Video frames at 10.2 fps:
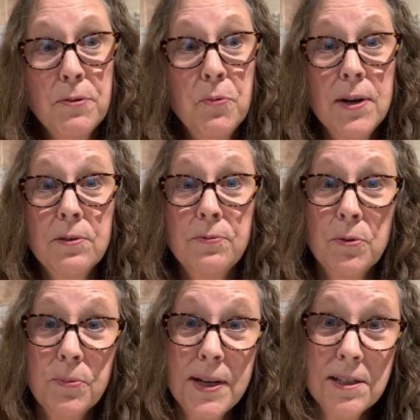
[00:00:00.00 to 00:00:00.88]
a wonderful
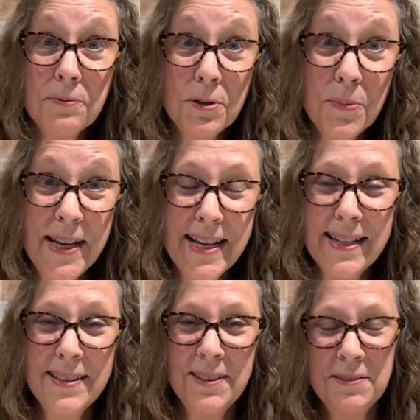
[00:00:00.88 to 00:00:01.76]
rest of your
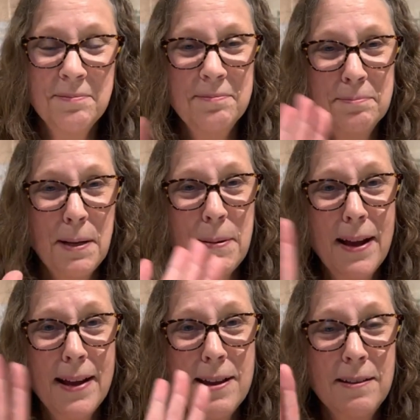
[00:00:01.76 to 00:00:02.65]
weekend.
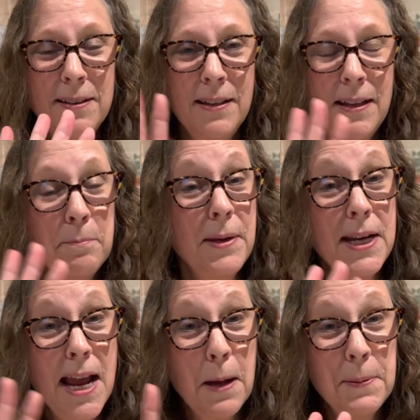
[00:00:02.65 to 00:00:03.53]
Bye-bye.
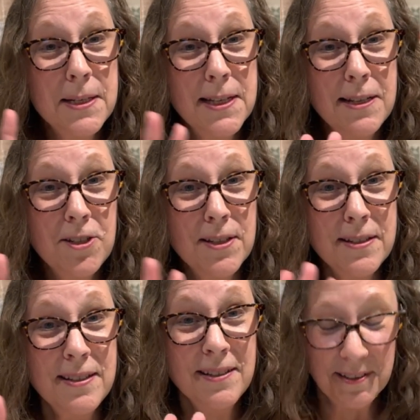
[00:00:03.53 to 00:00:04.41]
Many happy stitches.